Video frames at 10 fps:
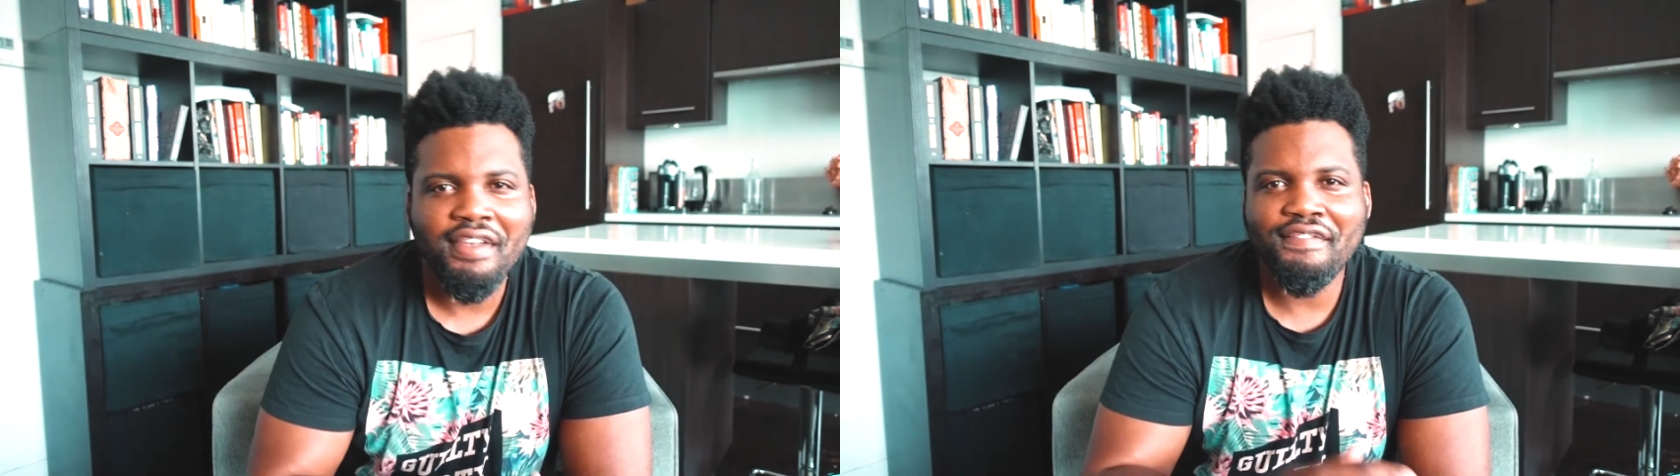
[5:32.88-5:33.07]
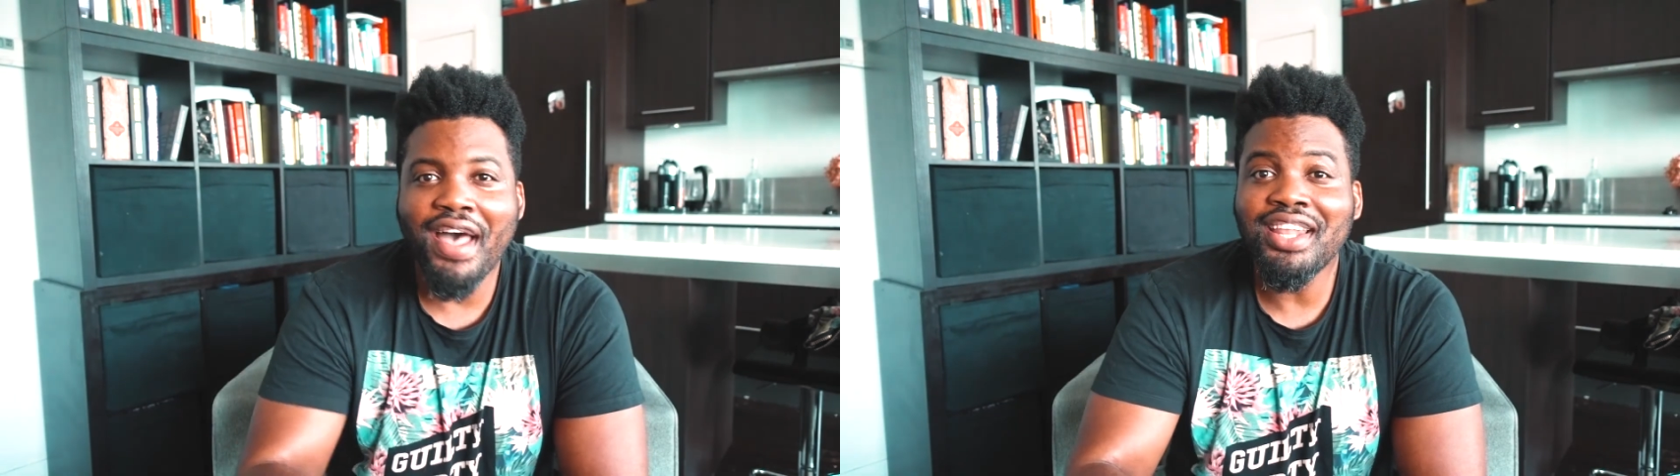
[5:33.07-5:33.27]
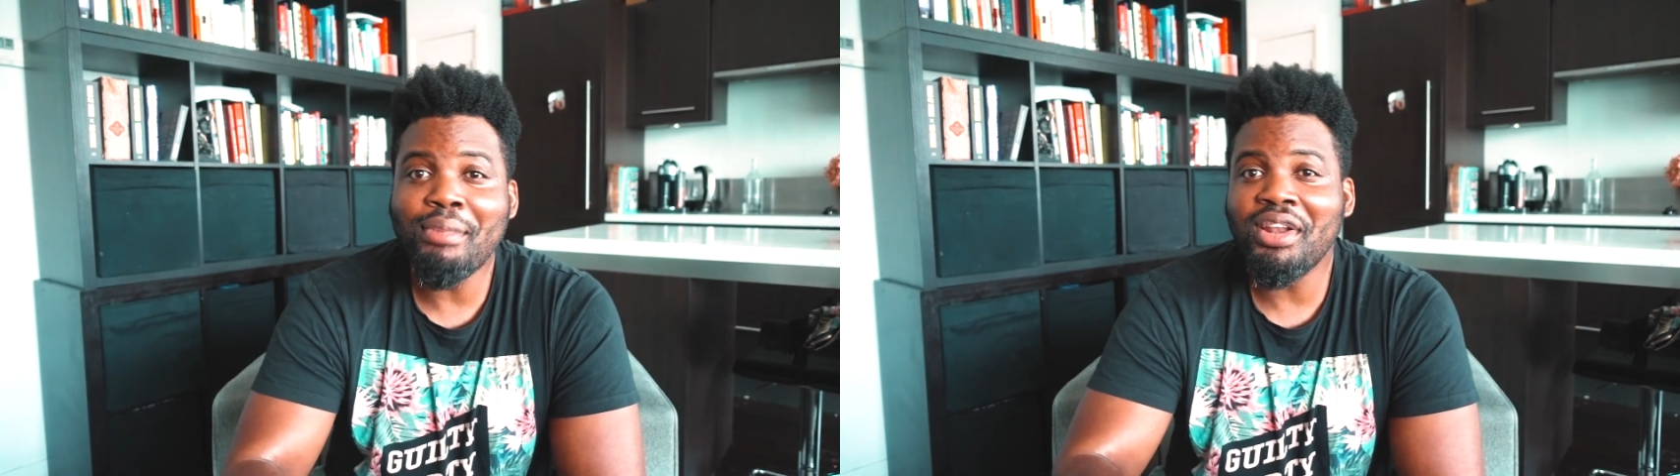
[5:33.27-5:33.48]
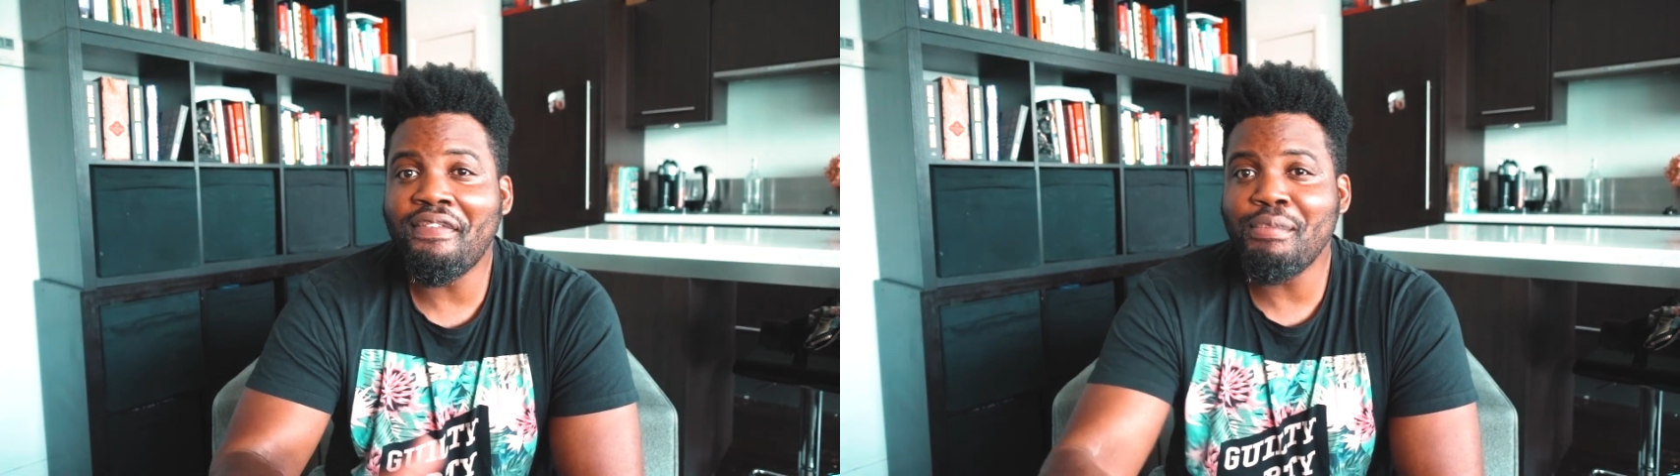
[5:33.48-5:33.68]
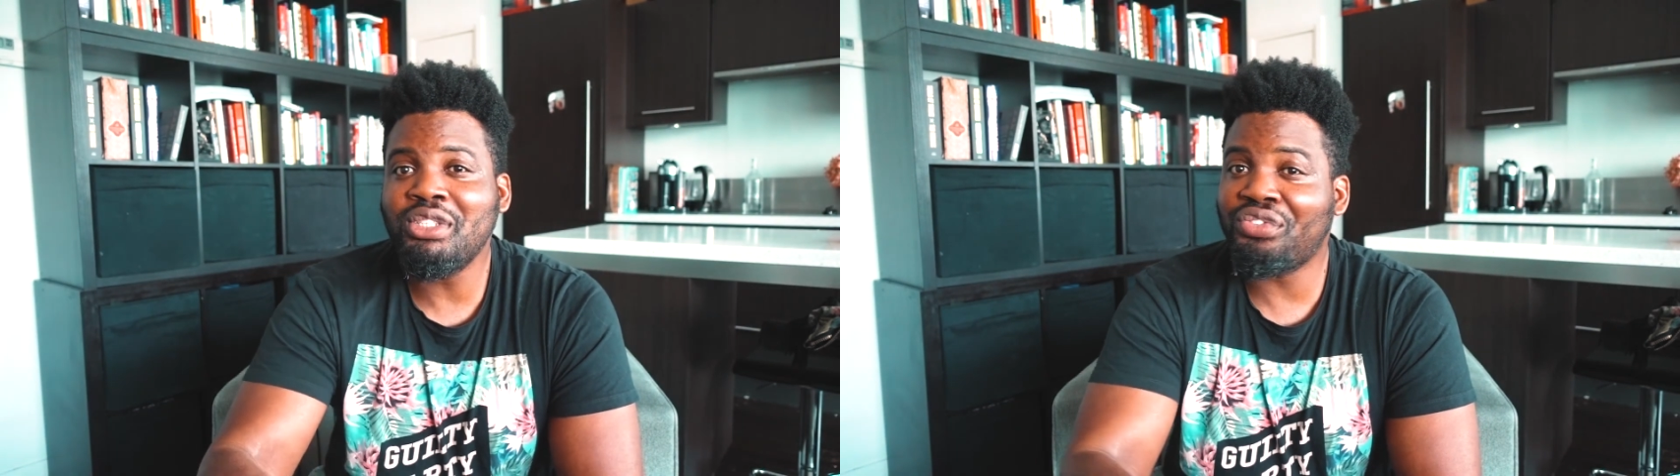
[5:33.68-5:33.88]
founded by the
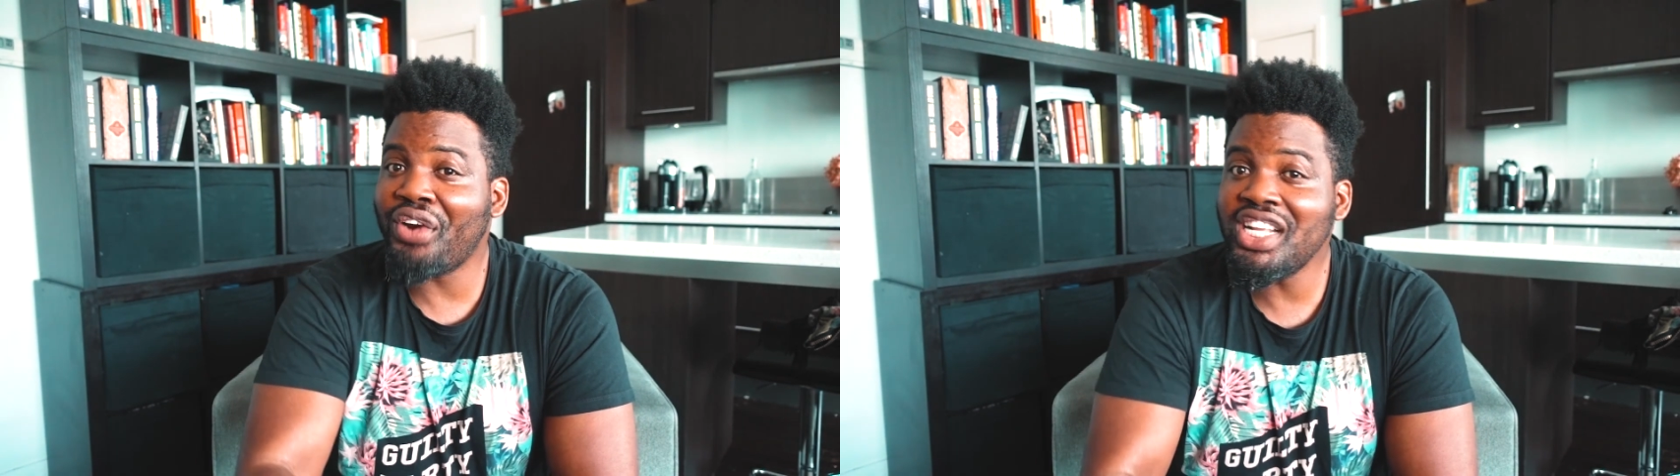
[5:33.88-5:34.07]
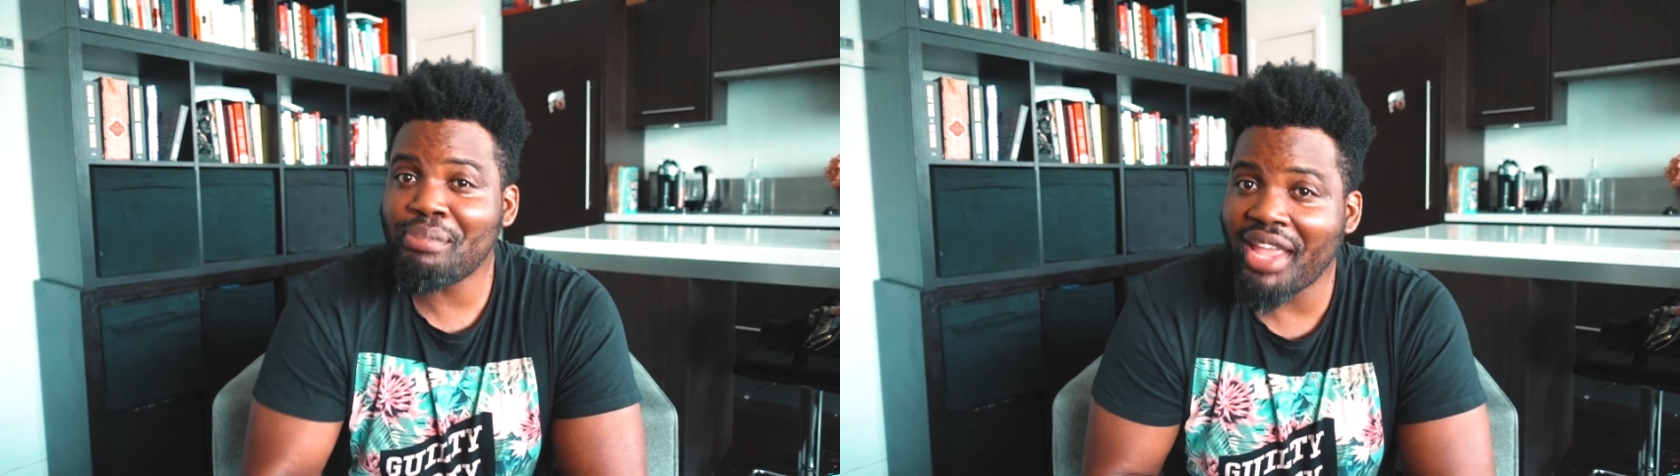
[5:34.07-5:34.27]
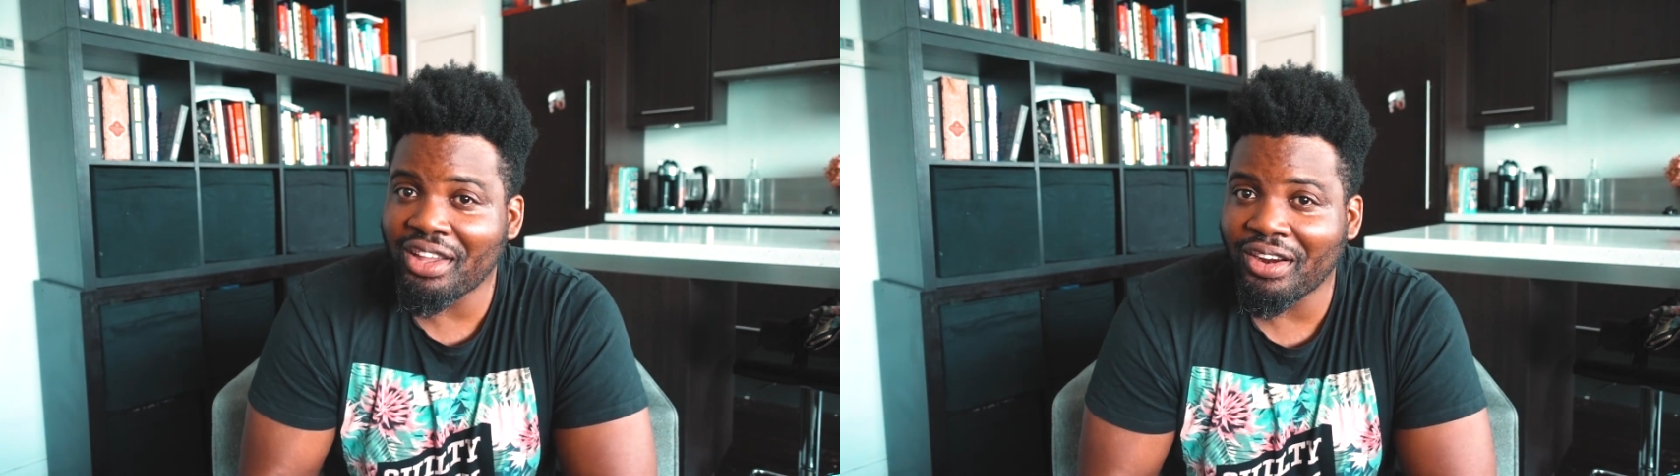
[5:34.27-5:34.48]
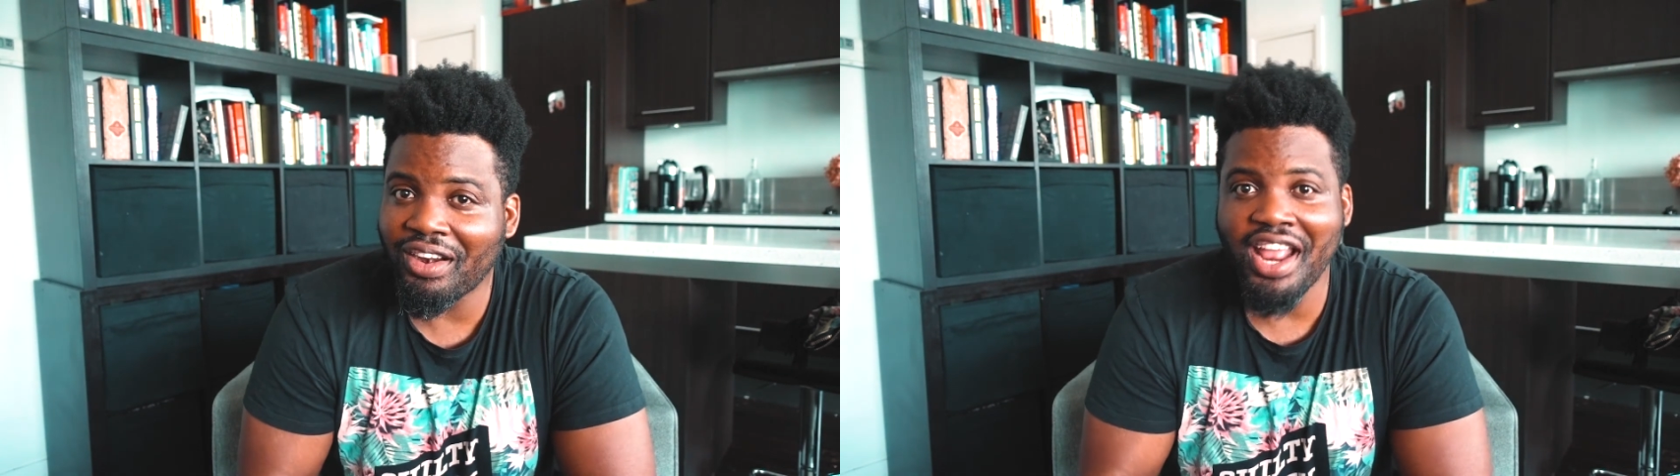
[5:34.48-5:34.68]
famous French baker